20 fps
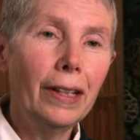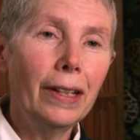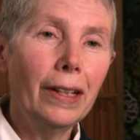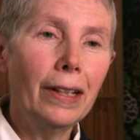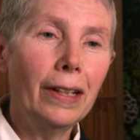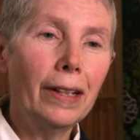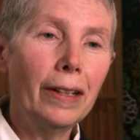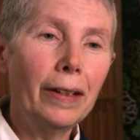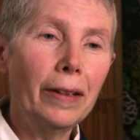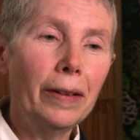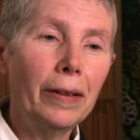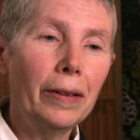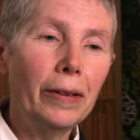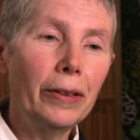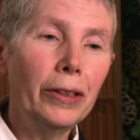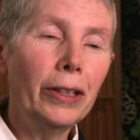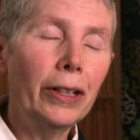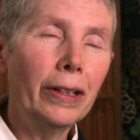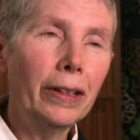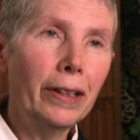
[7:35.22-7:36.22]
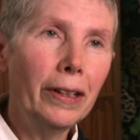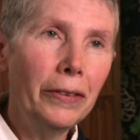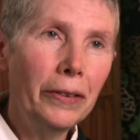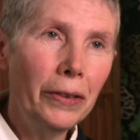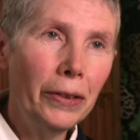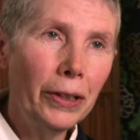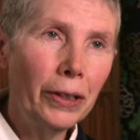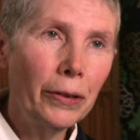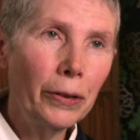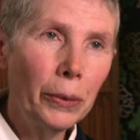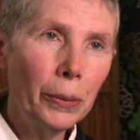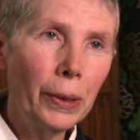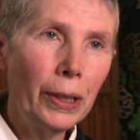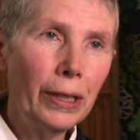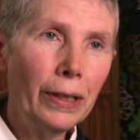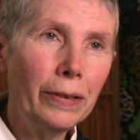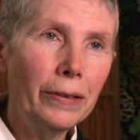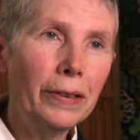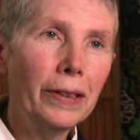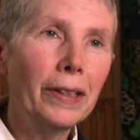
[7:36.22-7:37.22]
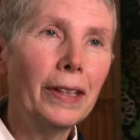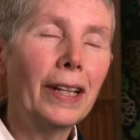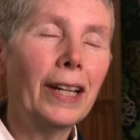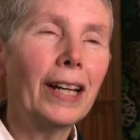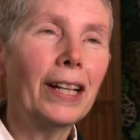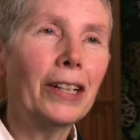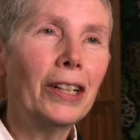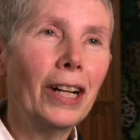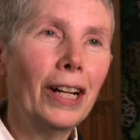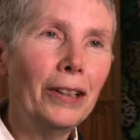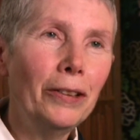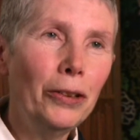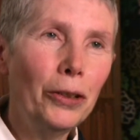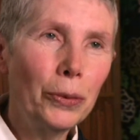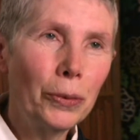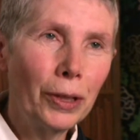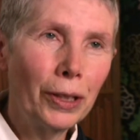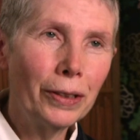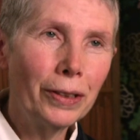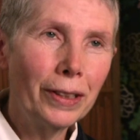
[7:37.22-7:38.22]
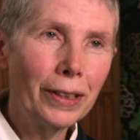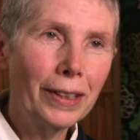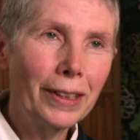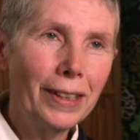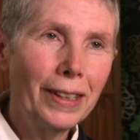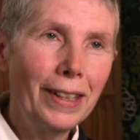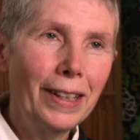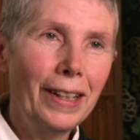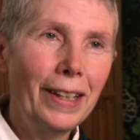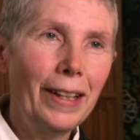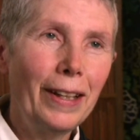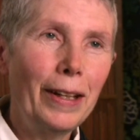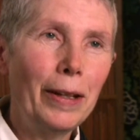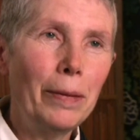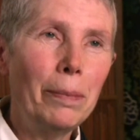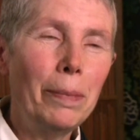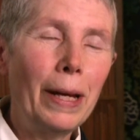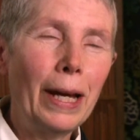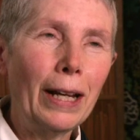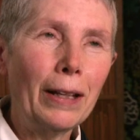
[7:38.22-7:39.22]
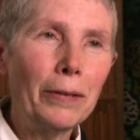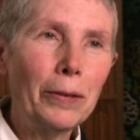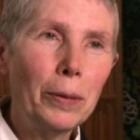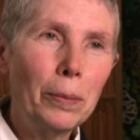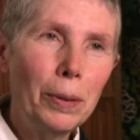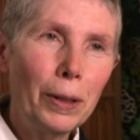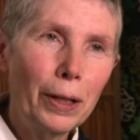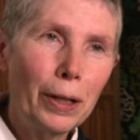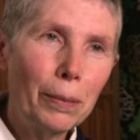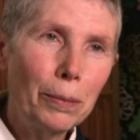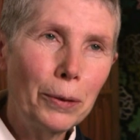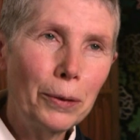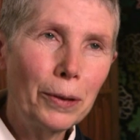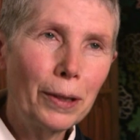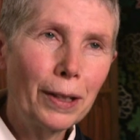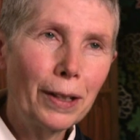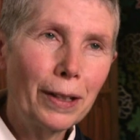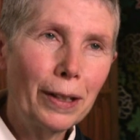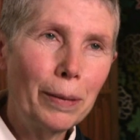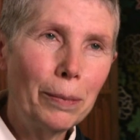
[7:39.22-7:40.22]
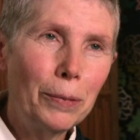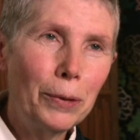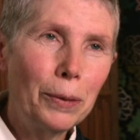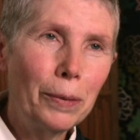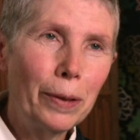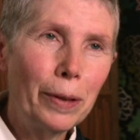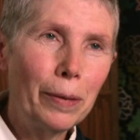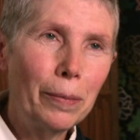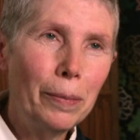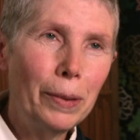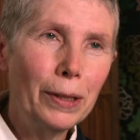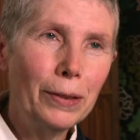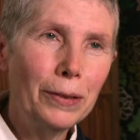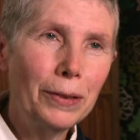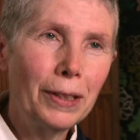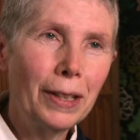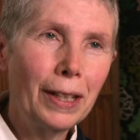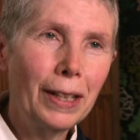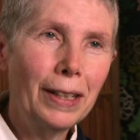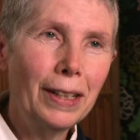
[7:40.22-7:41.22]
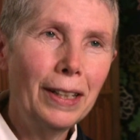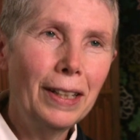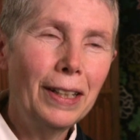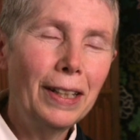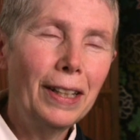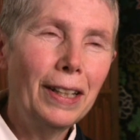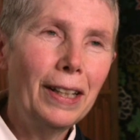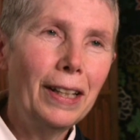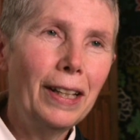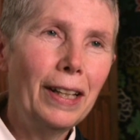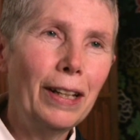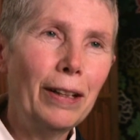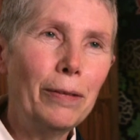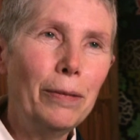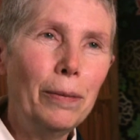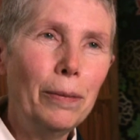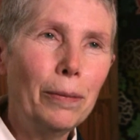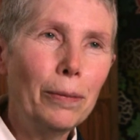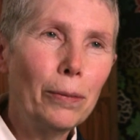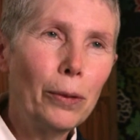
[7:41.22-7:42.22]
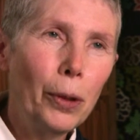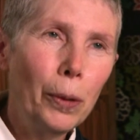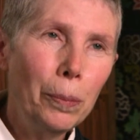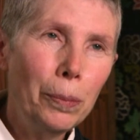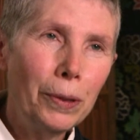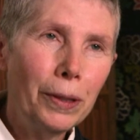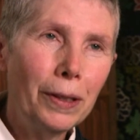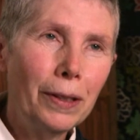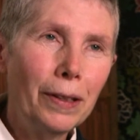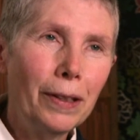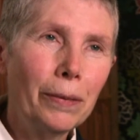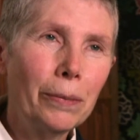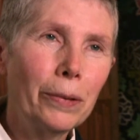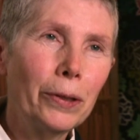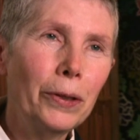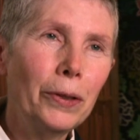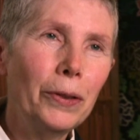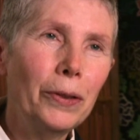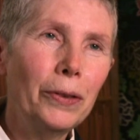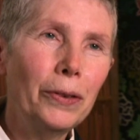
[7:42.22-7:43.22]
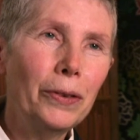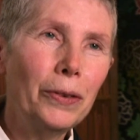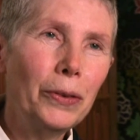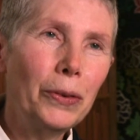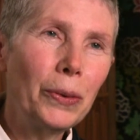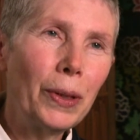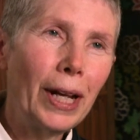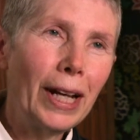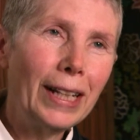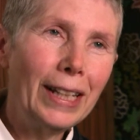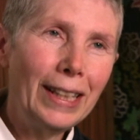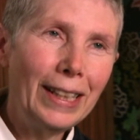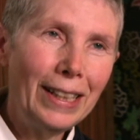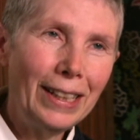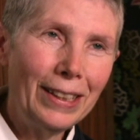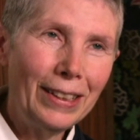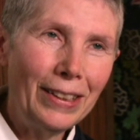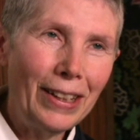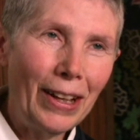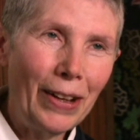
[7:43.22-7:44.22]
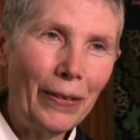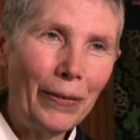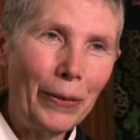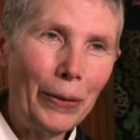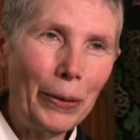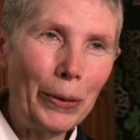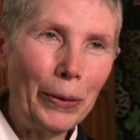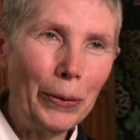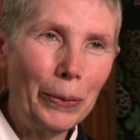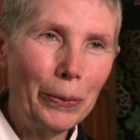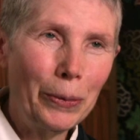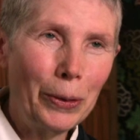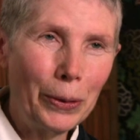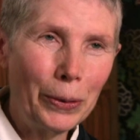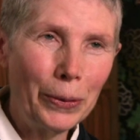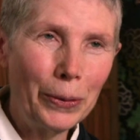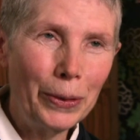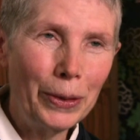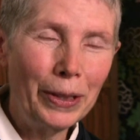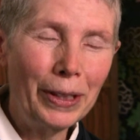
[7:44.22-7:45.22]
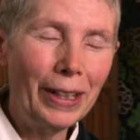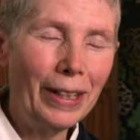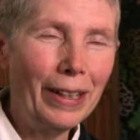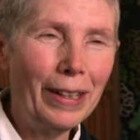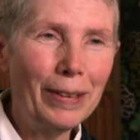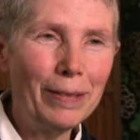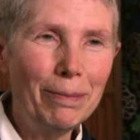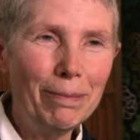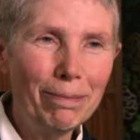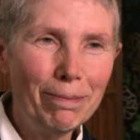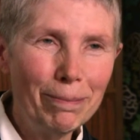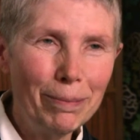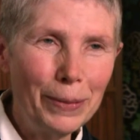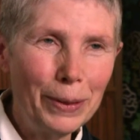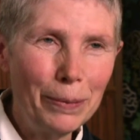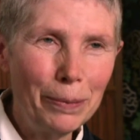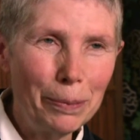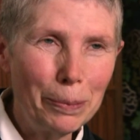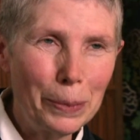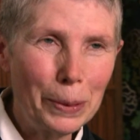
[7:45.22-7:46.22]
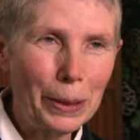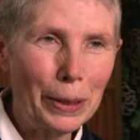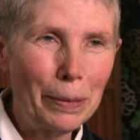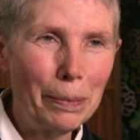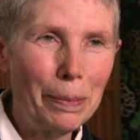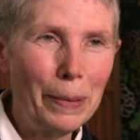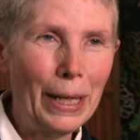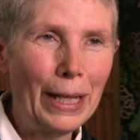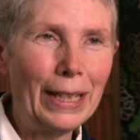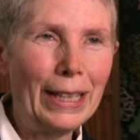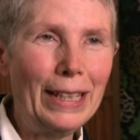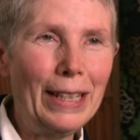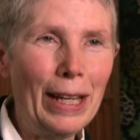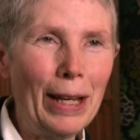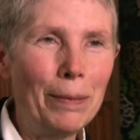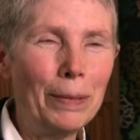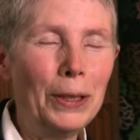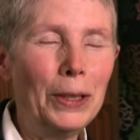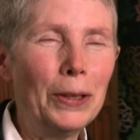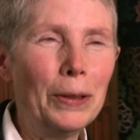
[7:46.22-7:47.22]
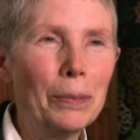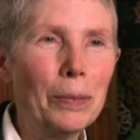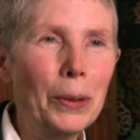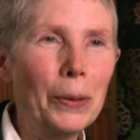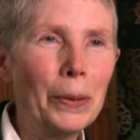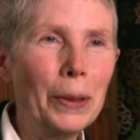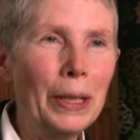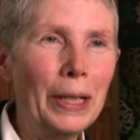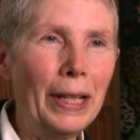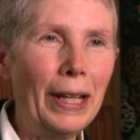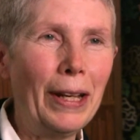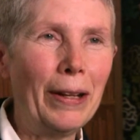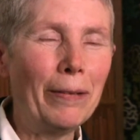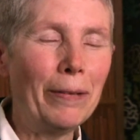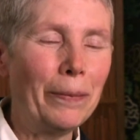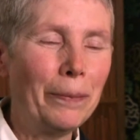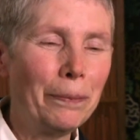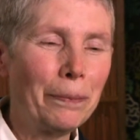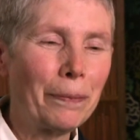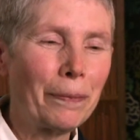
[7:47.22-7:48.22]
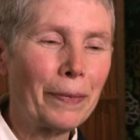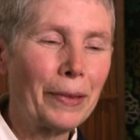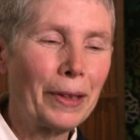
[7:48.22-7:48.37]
in their young 20s, had gotten drunk, had backed their pickup truck up to our big sign, had roped it, and were dragging it down the road, and it had been pretty badly damaged and broken in half.